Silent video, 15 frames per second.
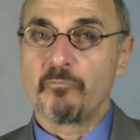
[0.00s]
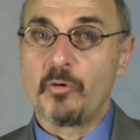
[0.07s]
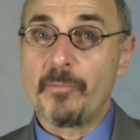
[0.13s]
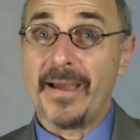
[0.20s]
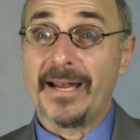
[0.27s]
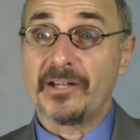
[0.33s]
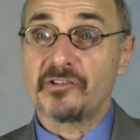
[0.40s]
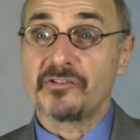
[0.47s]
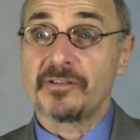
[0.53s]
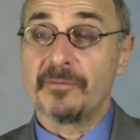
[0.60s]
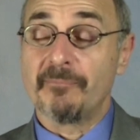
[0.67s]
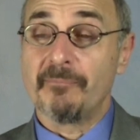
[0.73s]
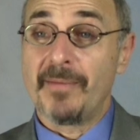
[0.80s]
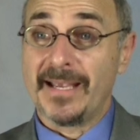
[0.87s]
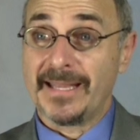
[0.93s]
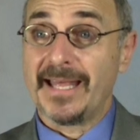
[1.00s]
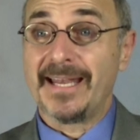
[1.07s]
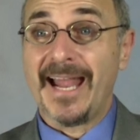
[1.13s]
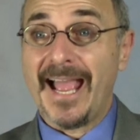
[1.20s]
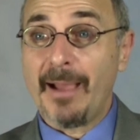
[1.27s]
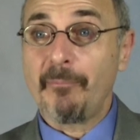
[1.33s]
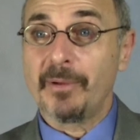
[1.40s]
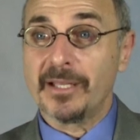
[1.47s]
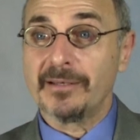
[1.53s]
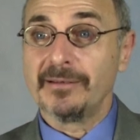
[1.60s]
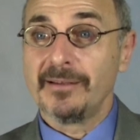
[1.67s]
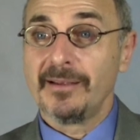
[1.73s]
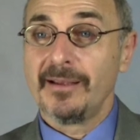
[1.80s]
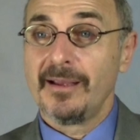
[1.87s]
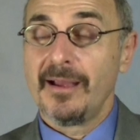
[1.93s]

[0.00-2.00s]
We managed to make that happen.